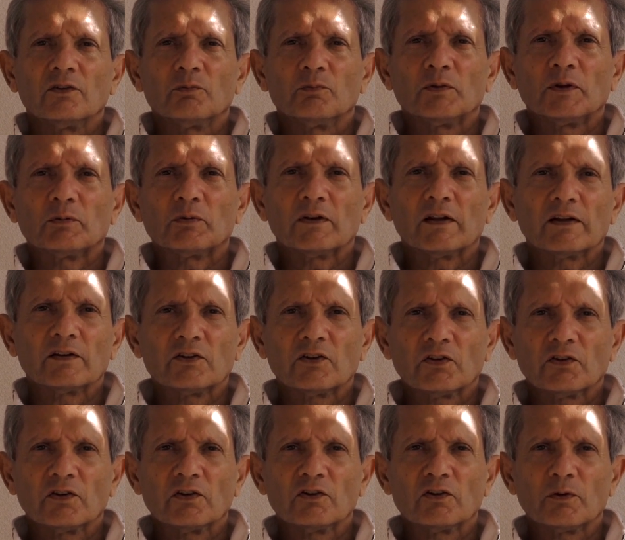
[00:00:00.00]
people like
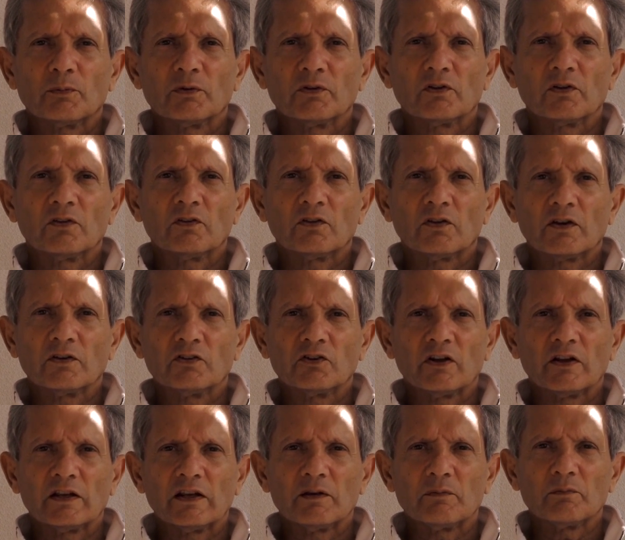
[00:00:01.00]
Justin Thomas and
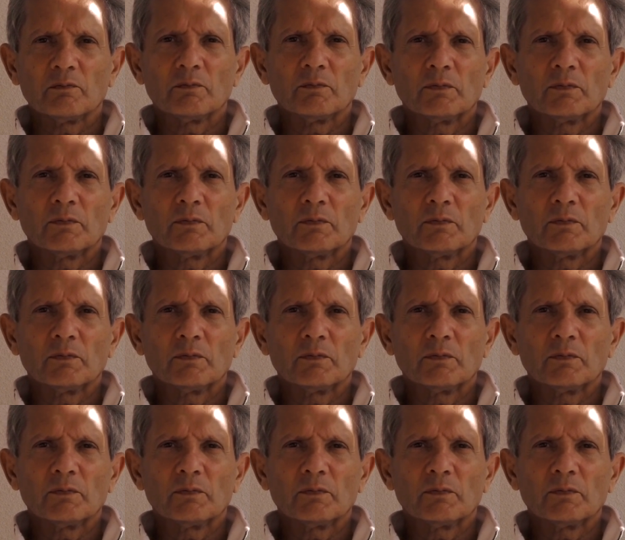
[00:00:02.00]
Sanjay Im